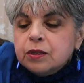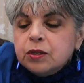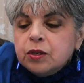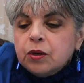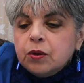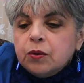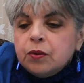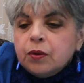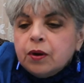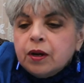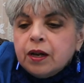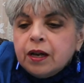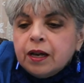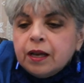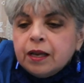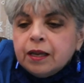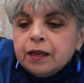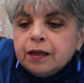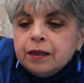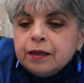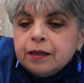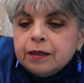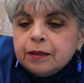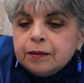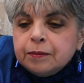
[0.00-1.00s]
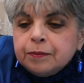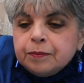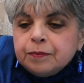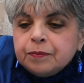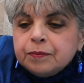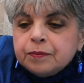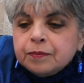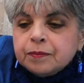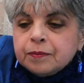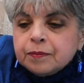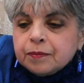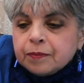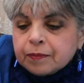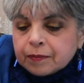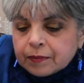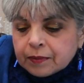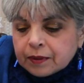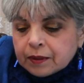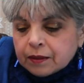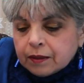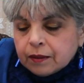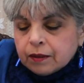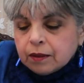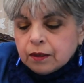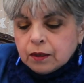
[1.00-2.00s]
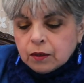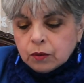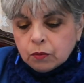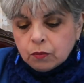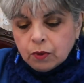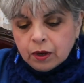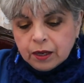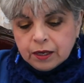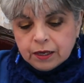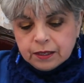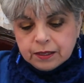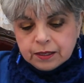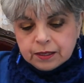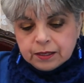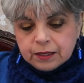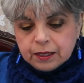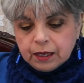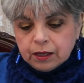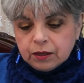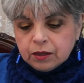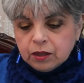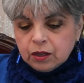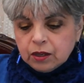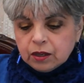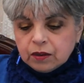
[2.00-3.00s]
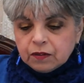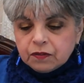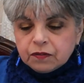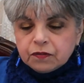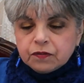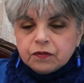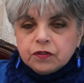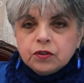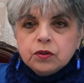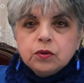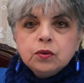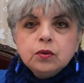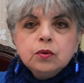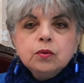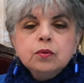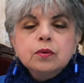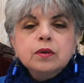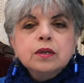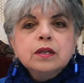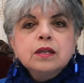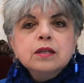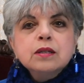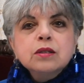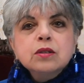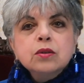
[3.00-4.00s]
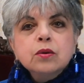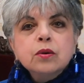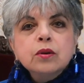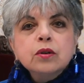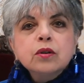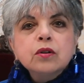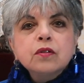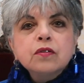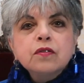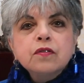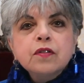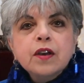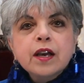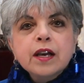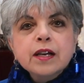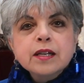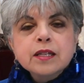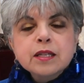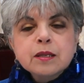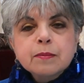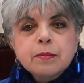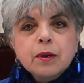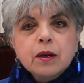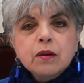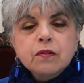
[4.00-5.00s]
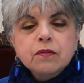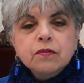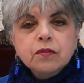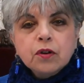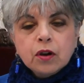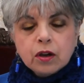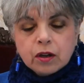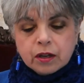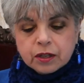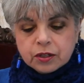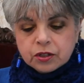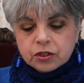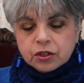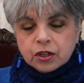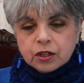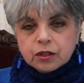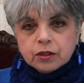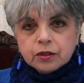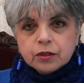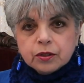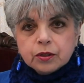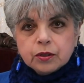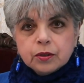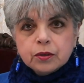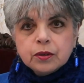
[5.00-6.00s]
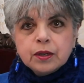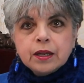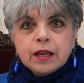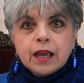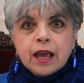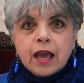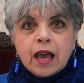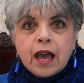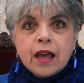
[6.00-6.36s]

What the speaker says: So I wanted to tell you a few historical facts about Fra Angelico,